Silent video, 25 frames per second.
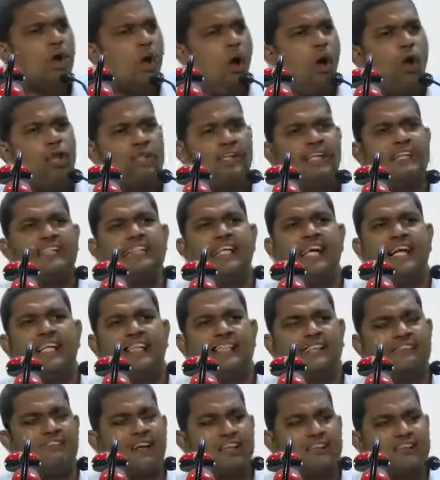All the
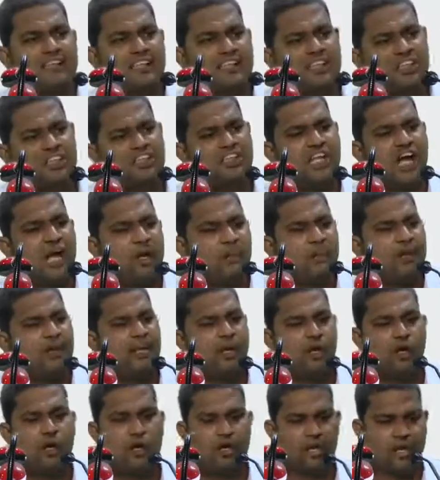sales transactions are being
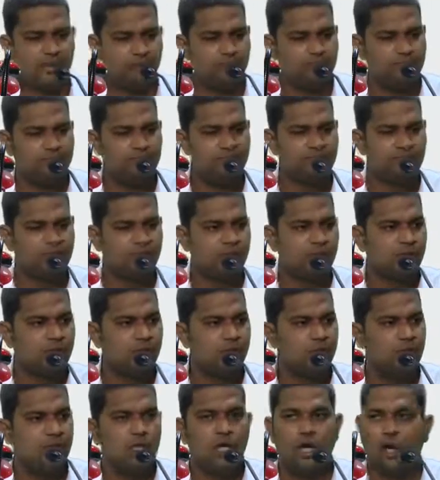recorded.
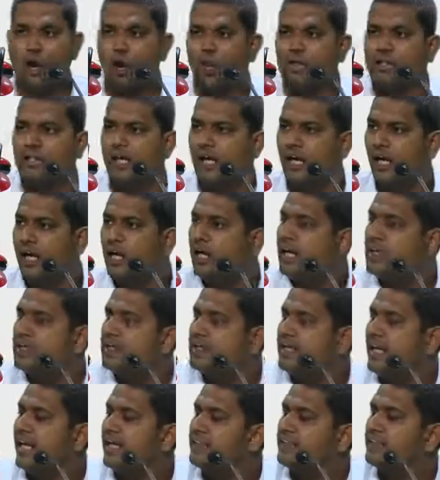All the
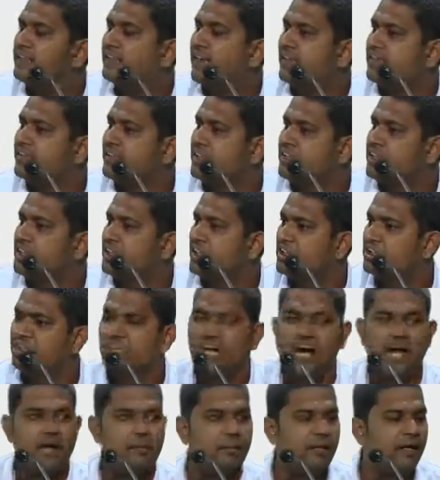sales transactions
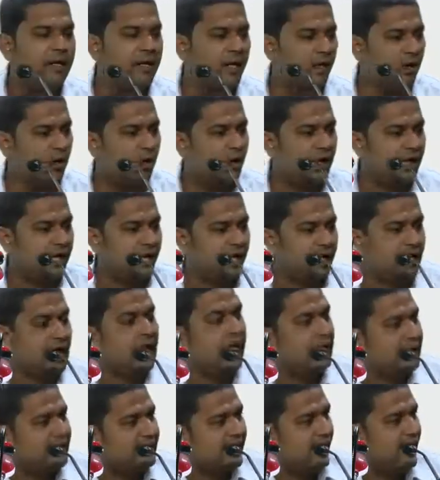are being recorded.
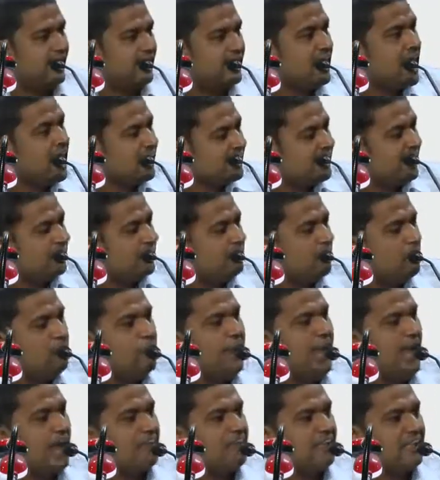Then they will
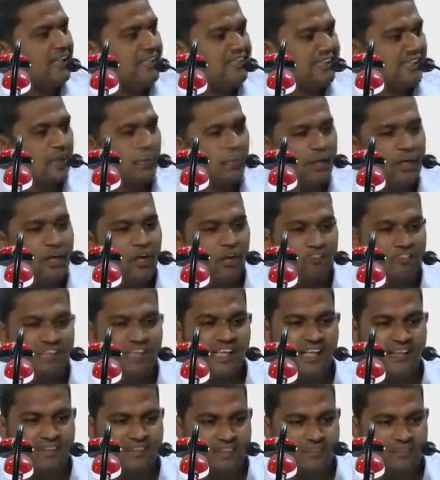be having the summary of
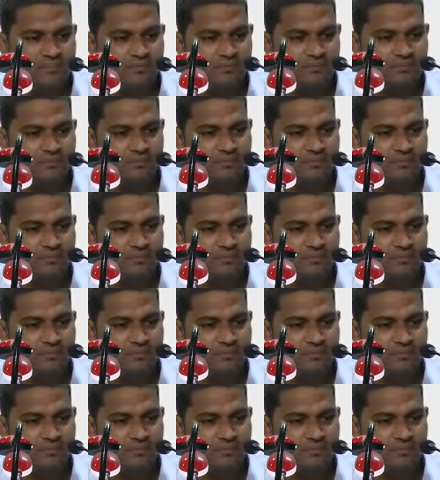sales.